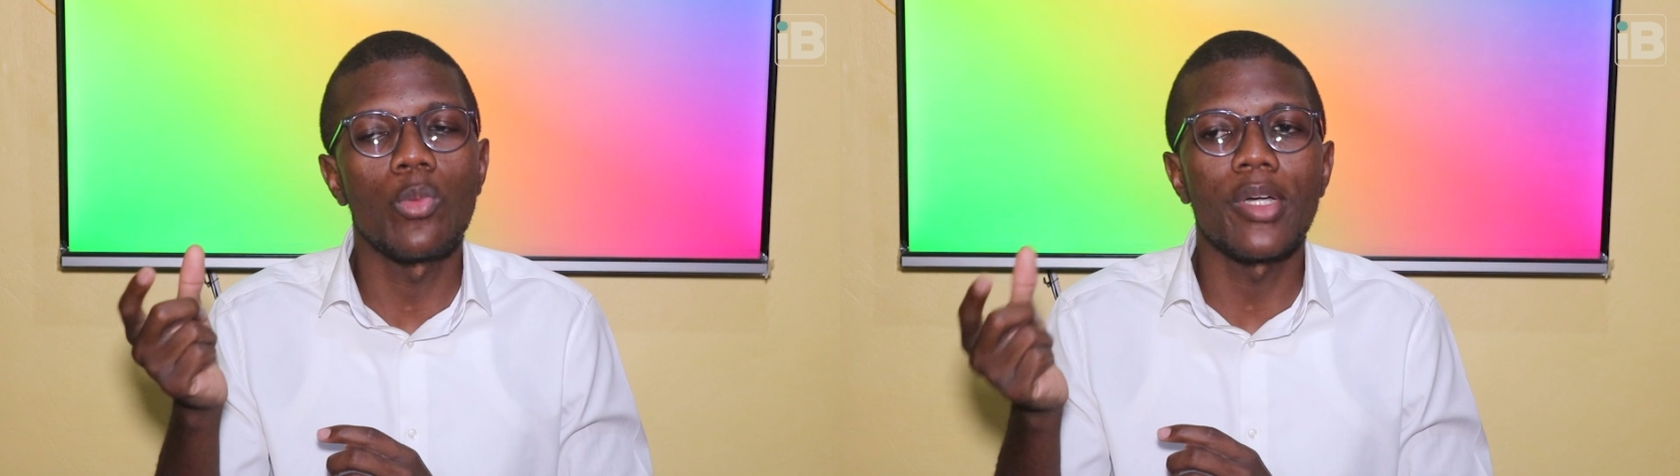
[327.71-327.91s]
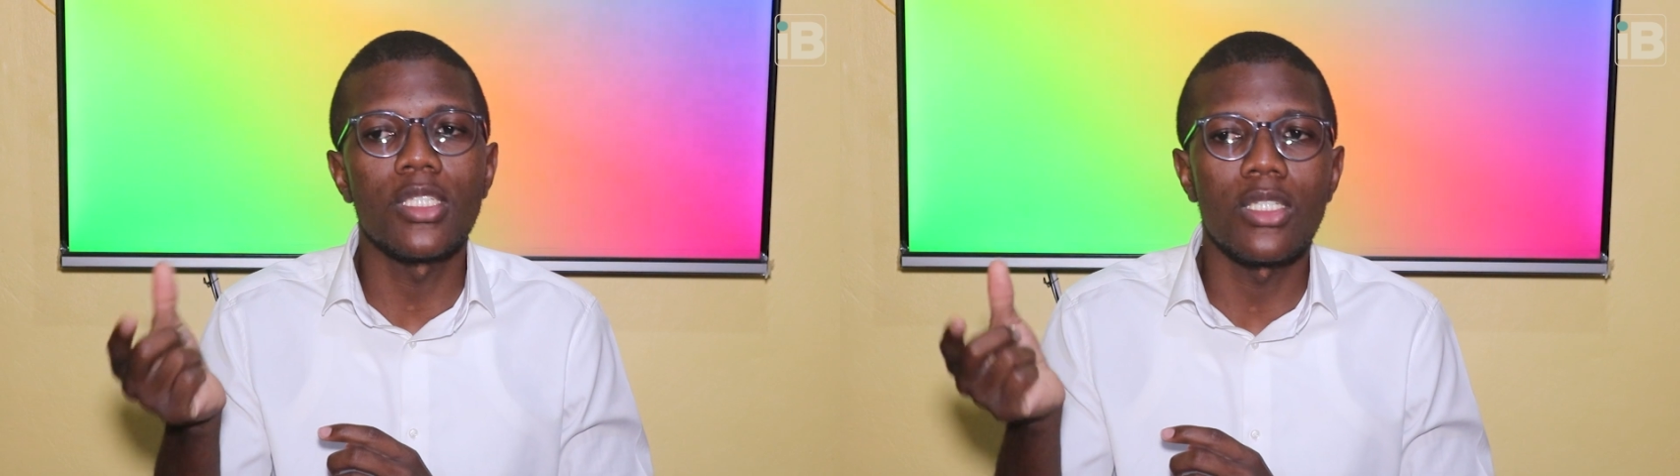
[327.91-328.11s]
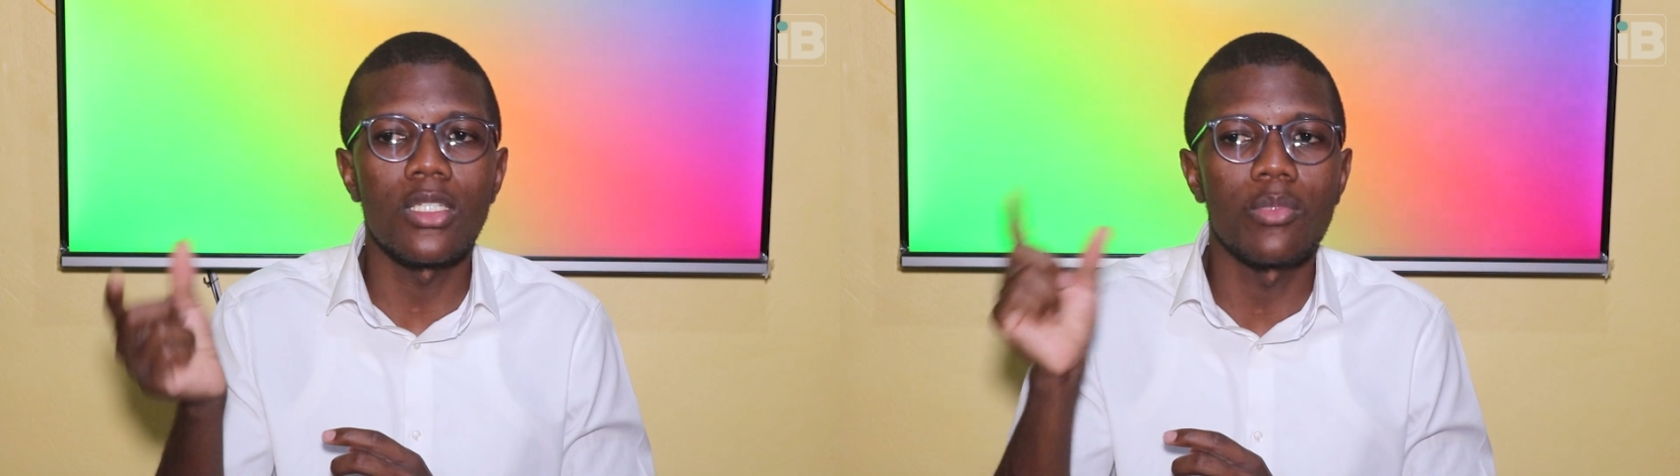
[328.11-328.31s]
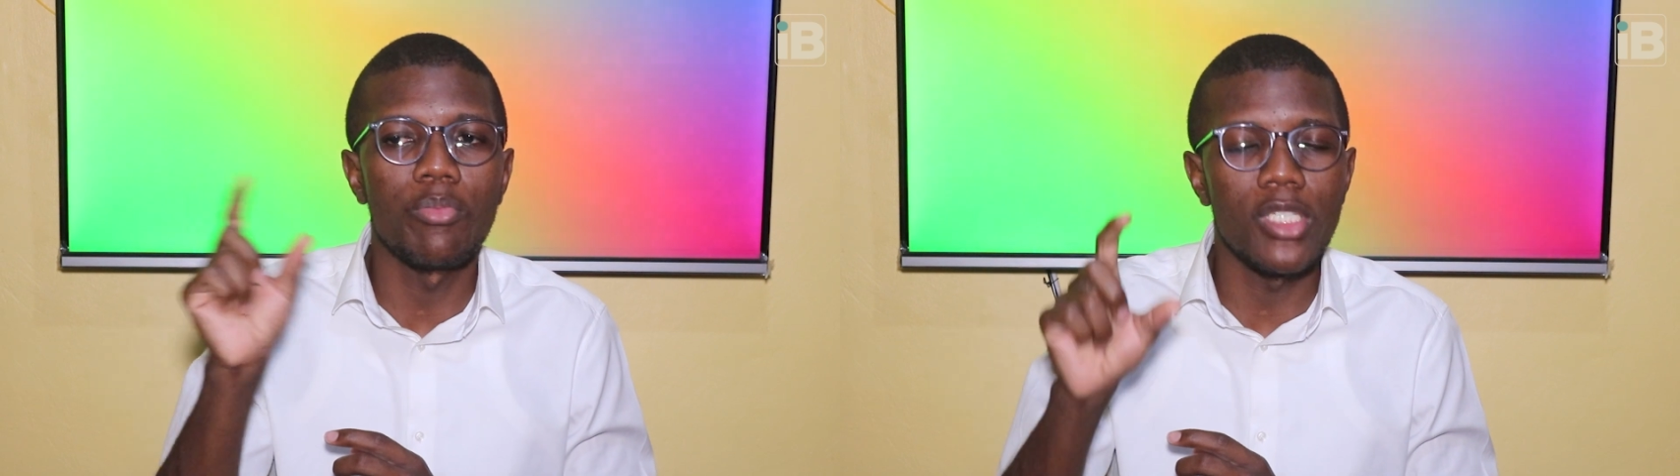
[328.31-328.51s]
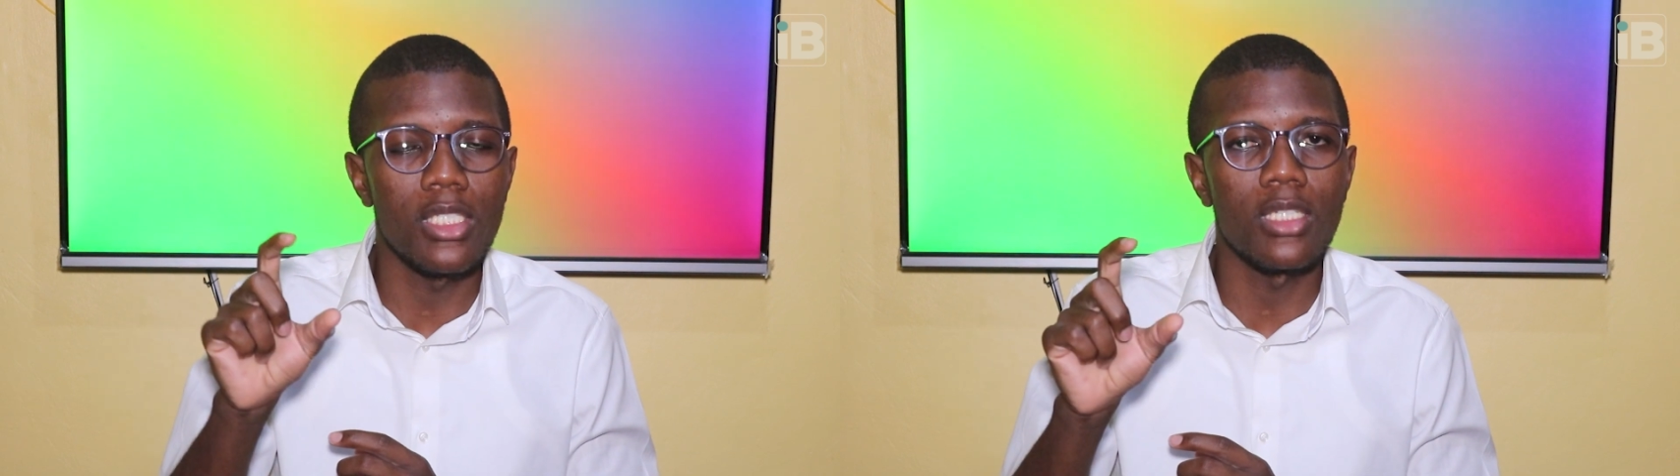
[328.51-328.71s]
purchase
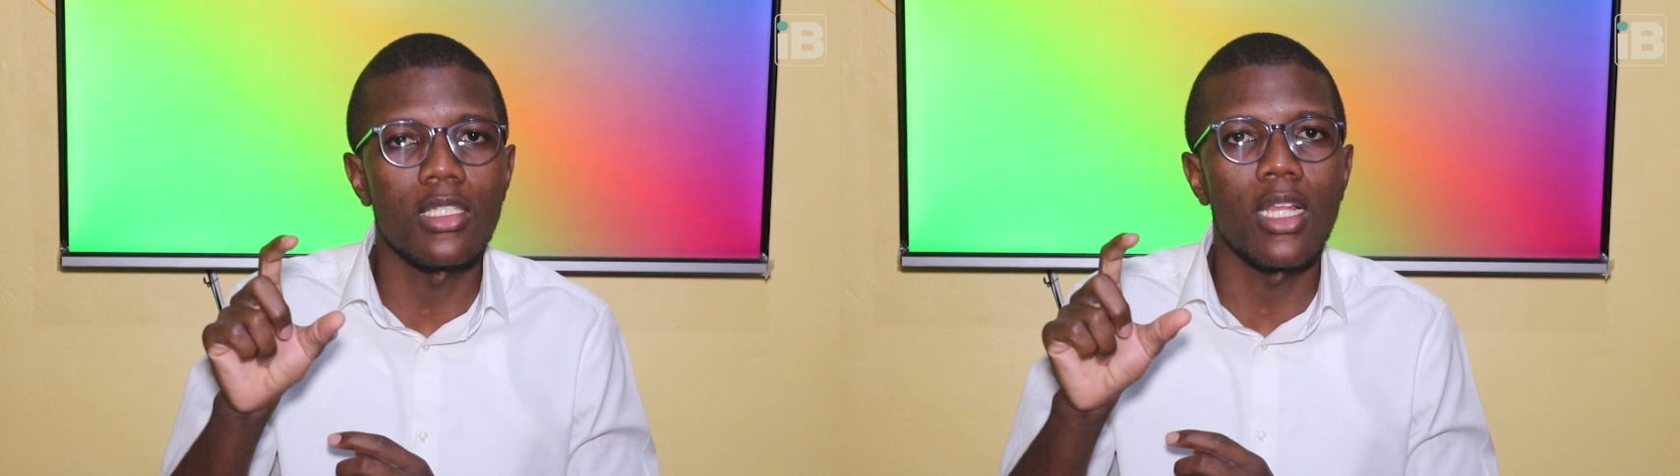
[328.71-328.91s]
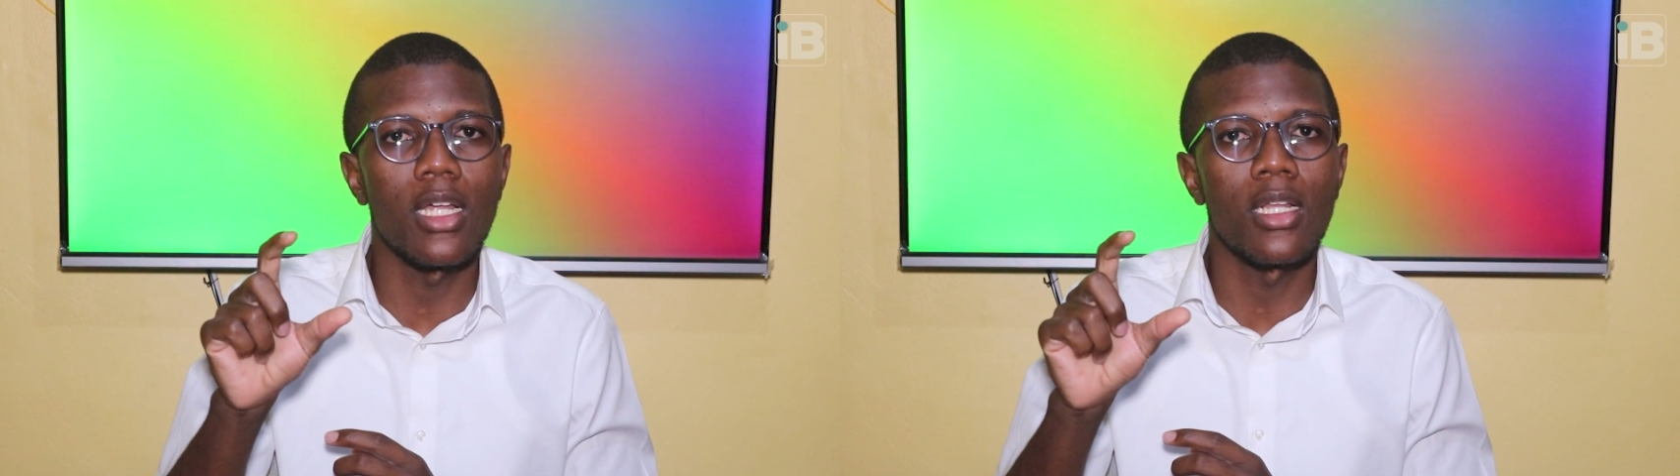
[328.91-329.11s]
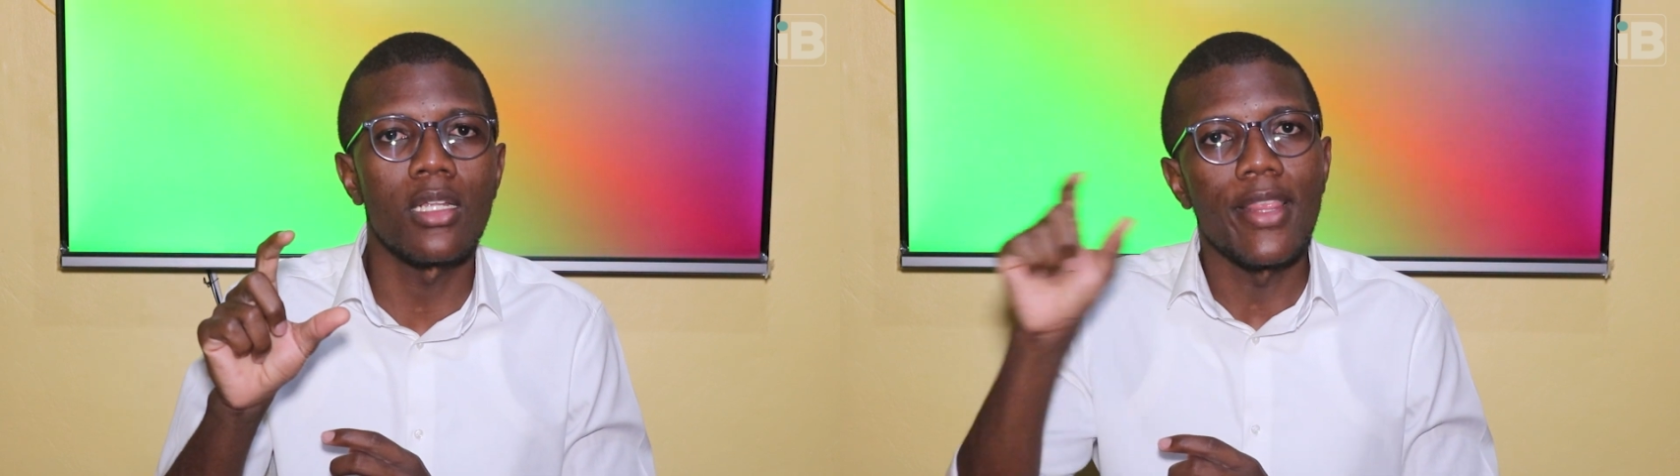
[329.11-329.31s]
business land,